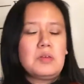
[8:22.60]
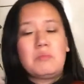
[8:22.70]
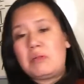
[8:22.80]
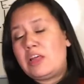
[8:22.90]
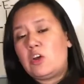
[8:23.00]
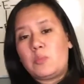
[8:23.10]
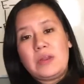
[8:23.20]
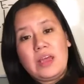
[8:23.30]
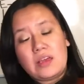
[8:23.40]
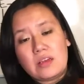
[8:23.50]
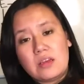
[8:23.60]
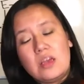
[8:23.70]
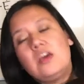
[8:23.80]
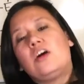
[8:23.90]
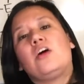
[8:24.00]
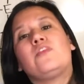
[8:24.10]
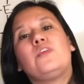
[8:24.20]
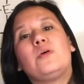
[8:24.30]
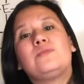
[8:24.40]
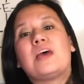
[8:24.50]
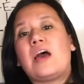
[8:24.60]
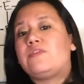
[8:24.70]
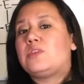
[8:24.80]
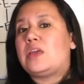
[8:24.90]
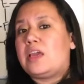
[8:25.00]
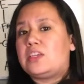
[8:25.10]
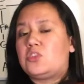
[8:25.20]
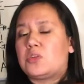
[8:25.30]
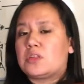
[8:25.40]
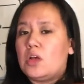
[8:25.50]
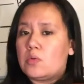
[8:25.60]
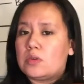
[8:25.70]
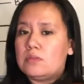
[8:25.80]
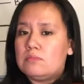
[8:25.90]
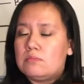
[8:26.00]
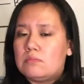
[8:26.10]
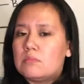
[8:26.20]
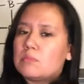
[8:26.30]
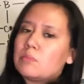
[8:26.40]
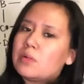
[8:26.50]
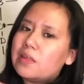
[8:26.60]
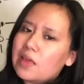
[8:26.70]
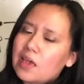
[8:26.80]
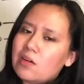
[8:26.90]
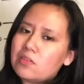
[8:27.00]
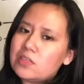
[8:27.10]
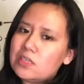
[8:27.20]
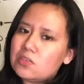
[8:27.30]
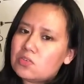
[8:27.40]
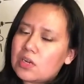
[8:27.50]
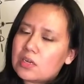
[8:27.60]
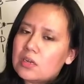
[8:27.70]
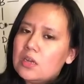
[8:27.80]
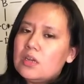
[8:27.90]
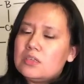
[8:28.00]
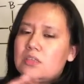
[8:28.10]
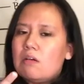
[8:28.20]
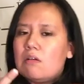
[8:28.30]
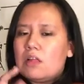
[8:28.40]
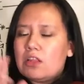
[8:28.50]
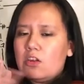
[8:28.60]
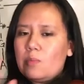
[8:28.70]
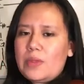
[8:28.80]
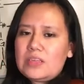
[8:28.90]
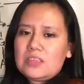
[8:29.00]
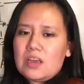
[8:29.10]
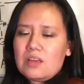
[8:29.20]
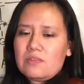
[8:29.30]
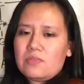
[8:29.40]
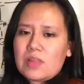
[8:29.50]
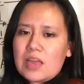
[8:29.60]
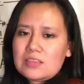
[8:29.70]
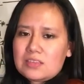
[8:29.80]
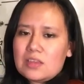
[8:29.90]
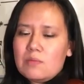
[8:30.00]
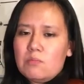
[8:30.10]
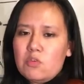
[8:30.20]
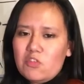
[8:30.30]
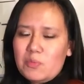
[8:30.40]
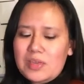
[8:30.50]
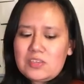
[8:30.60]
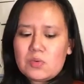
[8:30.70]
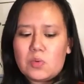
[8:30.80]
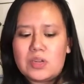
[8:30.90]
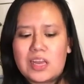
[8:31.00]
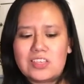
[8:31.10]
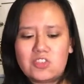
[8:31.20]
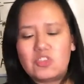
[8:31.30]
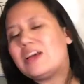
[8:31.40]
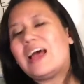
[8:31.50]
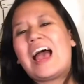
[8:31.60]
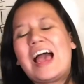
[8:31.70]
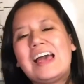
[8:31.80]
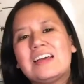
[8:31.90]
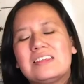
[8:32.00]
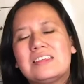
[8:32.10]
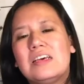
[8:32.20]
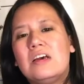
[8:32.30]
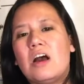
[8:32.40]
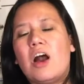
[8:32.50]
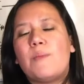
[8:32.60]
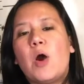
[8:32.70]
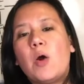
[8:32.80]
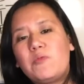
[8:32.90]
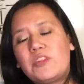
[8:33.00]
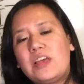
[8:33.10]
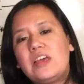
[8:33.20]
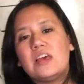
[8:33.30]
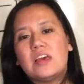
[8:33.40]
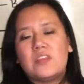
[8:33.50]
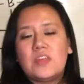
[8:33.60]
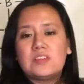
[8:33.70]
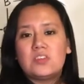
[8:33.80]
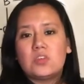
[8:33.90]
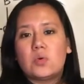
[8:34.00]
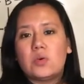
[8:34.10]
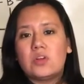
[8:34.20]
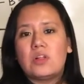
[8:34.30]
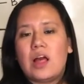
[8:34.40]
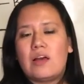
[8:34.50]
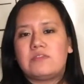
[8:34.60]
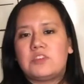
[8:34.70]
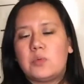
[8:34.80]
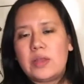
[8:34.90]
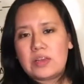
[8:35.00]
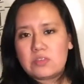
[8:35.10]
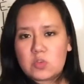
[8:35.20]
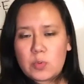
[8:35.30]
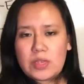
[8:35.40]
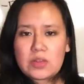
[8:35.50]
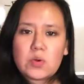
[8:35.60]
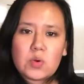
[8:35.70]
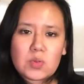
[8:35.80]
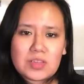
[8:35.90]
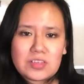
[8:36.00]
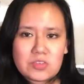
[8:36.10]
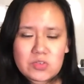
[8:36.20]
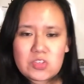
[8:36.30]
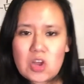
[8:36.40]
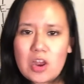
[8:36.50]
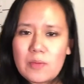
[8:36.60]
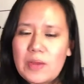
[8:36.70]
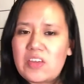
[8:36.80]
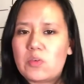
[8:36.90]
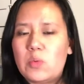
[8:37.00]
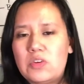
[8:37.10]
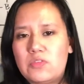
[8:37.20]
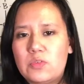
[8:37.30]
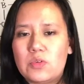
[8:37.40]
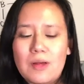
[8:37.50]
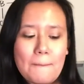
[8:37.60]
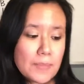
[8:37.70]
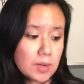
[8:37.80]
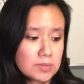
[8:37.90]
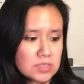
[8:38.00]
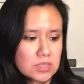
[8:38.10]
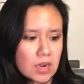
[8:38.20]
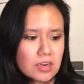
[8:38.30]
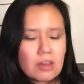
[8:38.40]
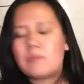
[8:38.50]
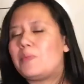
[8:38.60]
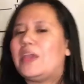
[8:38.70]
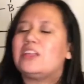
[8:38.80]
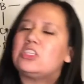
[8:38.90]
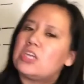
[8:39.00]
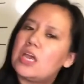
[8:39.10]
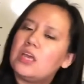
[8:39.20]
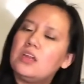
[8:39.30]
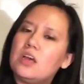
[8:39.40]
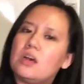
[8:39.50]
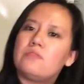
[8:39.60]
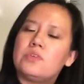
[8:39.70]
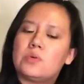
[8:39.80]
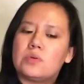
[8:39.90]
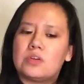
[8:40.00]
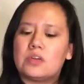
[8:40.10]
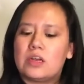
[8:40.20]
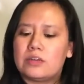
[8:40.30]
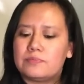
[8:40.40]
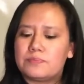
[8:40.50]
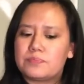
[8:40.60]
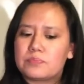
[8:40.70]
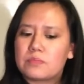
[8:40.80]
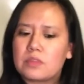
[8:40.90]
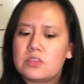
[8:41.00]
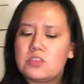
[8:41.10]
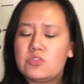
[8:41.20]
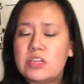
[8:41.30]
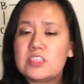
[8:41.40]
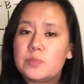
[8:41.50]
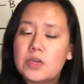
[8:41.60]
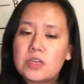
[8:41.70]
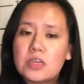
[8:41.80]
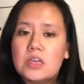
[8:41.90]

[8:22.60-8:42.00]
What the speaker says: Play open A. Are the notes after the A string lower? Play the A on the D string. So a little bit of less movement orchestra hacks. Hopefully this tutorial of Twinkle Twinkle Little Star by the wonderful Mozart on page 10 of your strings book.